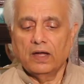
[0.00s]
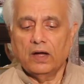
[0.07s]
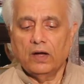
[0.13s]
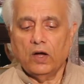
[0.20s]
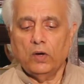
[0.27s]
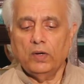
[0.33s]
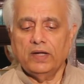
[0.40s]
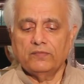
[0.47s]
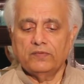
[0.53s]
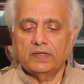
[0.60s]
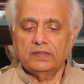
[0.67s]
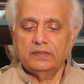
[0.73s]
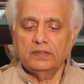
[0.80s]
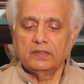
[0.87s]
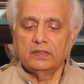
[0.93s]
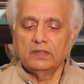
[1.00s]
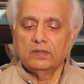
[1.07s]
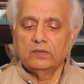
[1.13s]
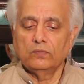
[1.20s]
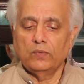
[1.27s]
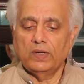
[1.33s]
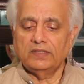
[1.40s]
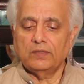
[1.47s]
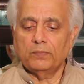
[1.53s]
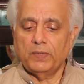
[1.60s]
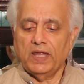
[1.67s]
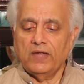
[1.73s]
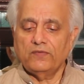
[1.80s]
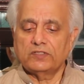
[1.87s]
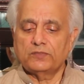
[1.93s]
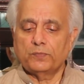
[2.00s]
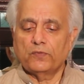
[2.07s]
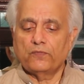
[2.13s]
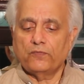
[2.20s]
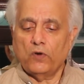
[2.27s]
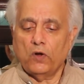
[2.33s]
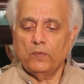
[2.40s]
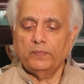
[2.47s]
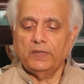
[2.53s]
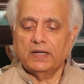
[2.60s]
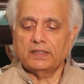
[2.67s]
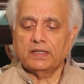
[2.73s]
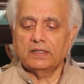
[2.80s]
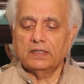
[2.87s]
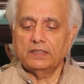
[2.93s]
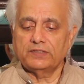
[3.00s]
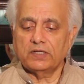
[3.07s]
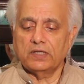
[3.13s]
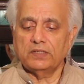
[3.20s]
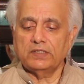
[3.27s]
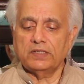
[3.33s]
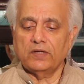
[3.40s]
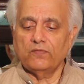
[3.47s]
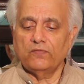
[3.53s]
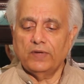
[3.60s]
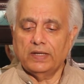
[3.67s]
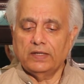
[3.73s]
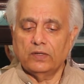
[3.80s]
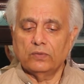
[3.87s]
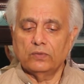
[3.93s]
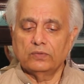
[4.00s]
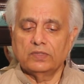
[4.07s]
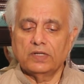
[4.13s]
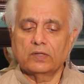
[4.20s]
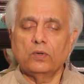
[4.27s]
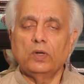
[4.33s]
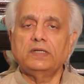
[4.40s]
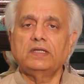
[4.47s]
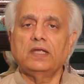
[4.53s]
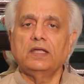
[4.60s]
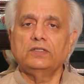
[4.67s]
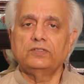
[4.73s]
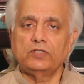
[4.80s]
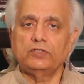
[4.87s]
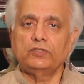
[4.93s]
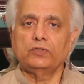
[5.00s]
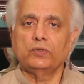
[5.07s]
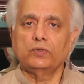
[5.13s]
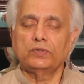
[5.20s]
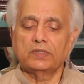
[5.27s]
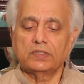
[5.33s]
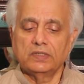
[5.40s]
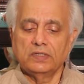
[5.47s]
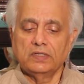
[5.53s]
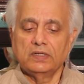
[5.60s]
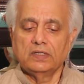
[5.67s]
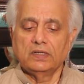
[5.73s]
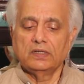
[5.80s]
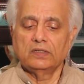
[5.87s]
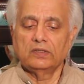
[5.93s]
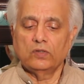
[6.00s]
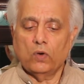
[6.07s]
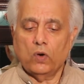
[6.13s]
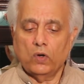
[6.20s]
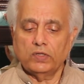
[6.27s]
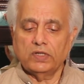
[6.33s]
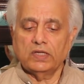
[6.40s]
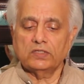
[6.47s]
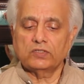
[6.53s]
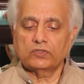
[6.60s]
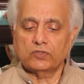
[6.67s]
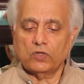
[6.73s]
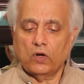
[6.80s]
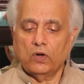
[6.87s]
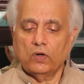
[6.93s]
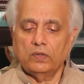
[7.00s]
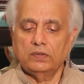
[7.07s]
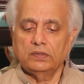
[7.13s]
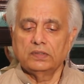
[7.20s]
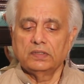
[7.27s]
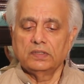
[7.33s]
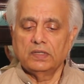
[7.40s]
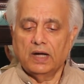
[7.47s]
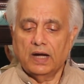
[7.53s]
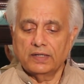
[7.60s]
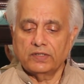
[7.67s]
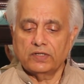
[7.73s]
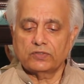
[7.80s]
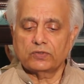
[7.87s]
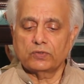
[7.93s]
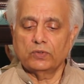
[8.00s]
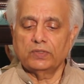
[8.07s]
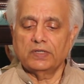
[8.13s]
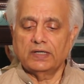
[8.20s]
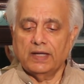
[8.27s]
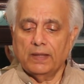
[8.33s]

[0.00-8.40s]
However, when the play was performed at an alternative venue, the Goethe Institute, the audience saw, understood, and